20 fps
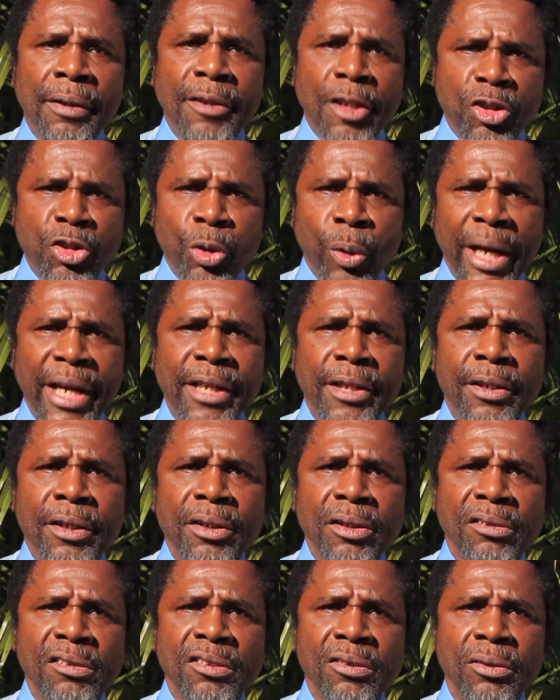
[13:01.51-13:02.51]
the
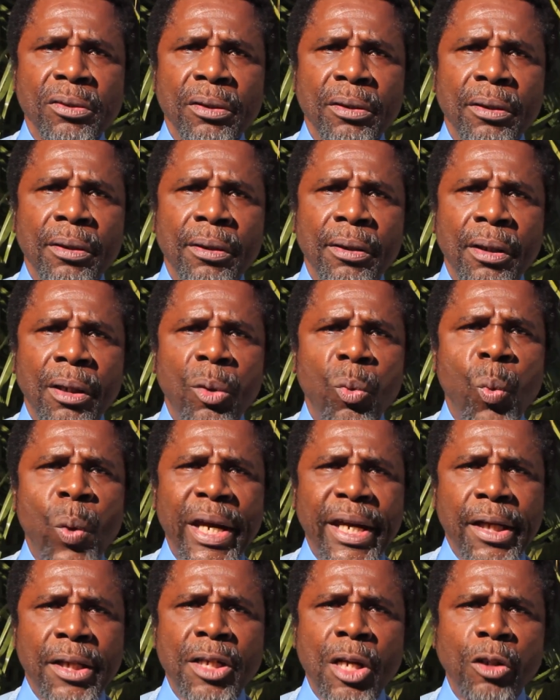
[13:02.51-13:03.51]
traitors
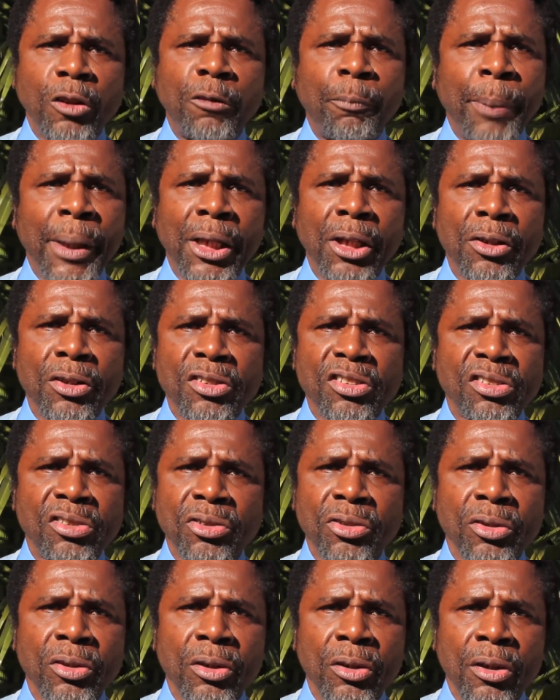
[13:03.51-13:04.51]
weaken those
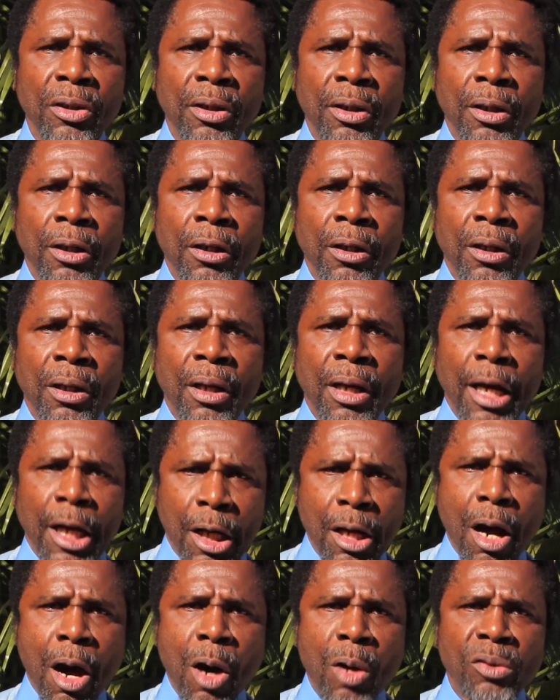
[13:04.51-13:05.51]
pillars
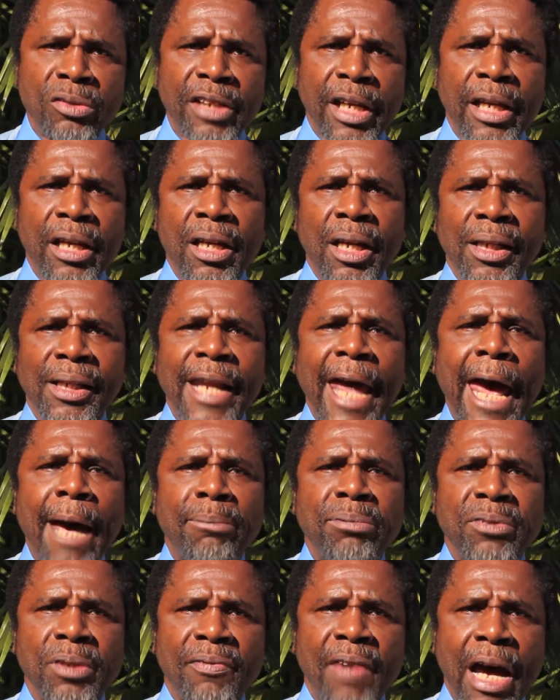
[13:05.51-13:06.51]
and cause a
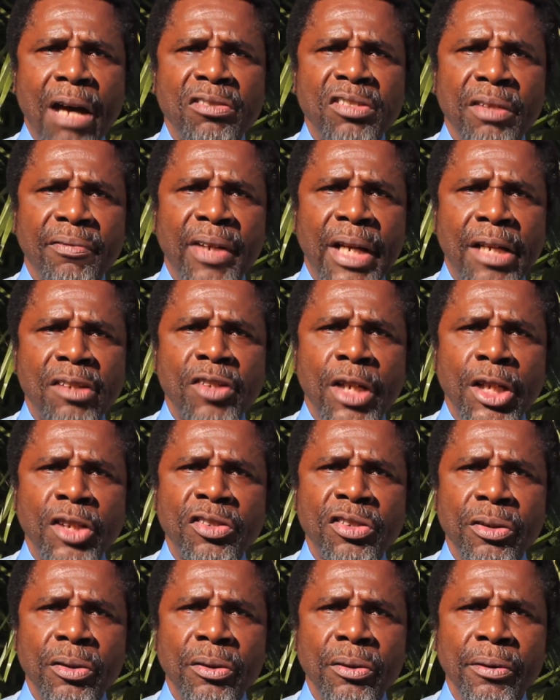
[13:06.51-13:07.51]
collapse of our
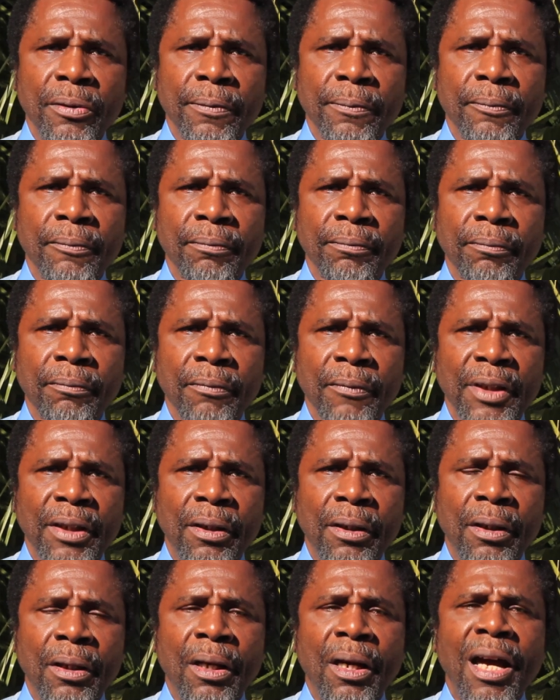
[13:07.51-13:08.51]
civilization.
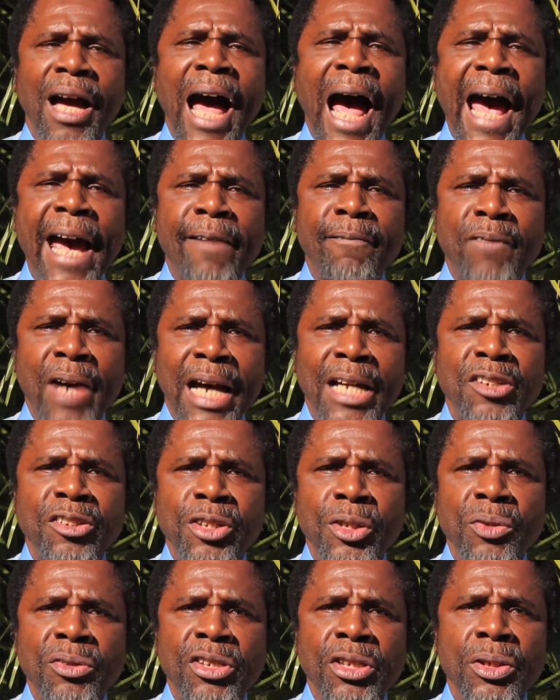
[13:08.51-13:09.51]
I invite
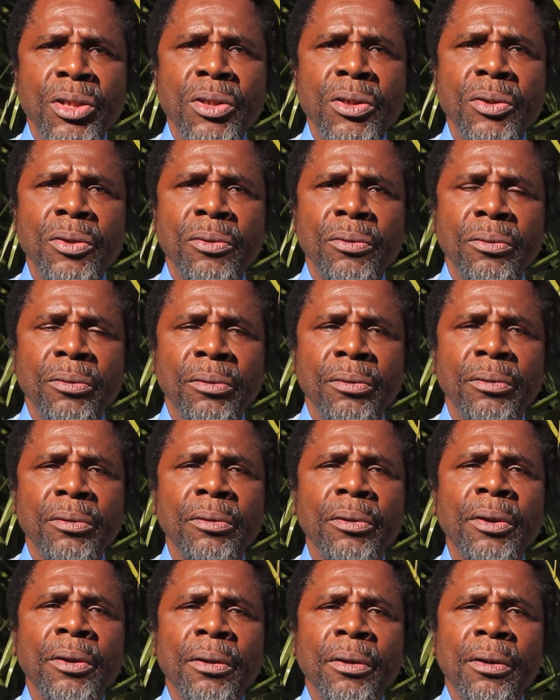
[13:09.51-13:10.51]
you to
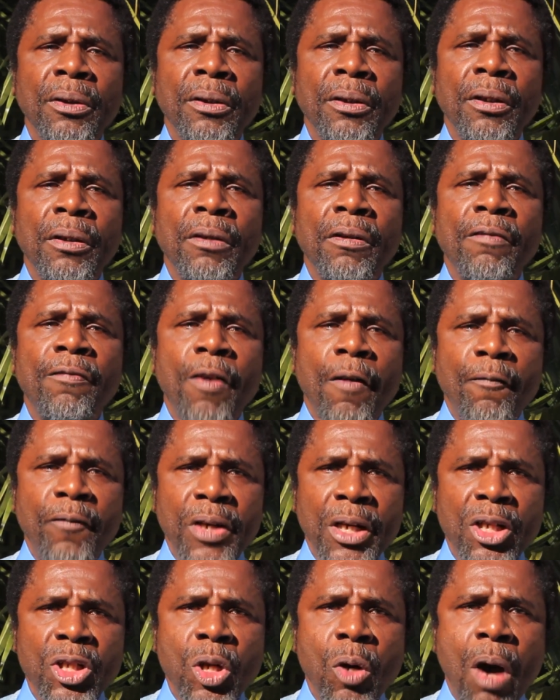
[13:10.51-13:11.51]

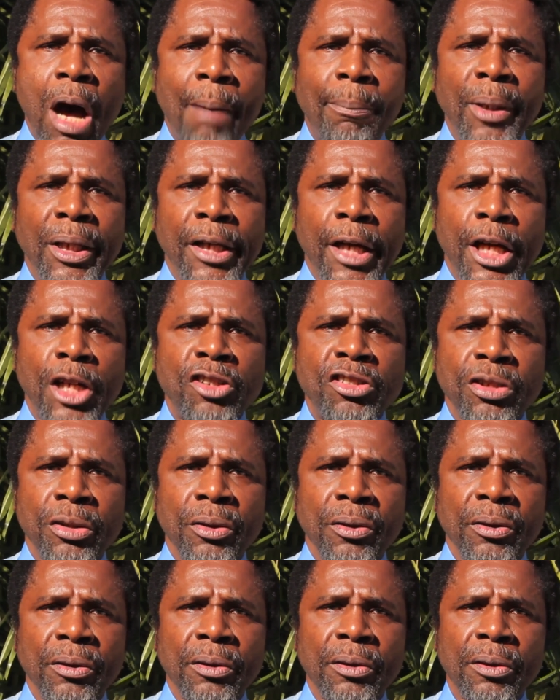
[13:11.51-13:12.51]
fulfill your
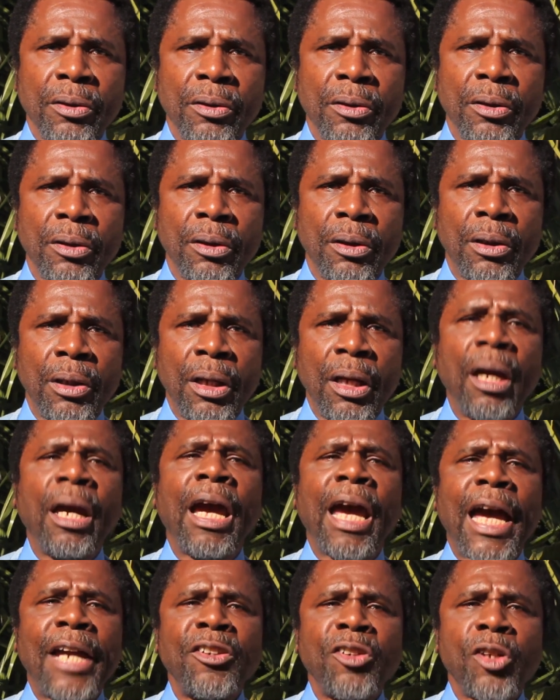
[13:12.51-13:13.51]
obligation
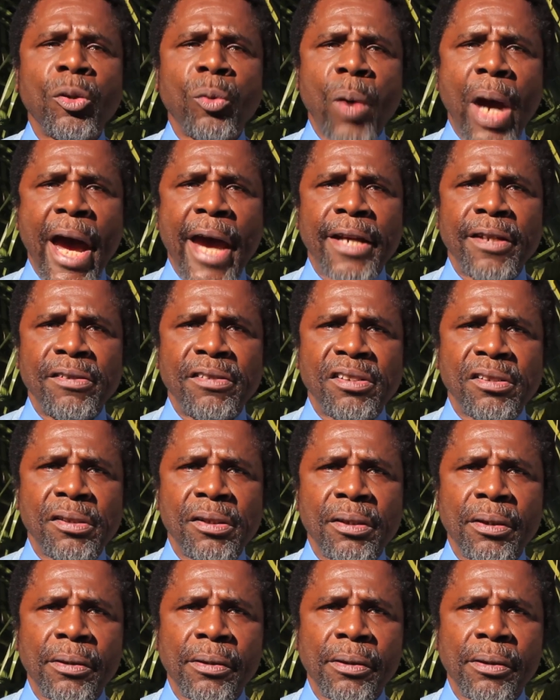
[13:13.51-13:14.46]
and your rights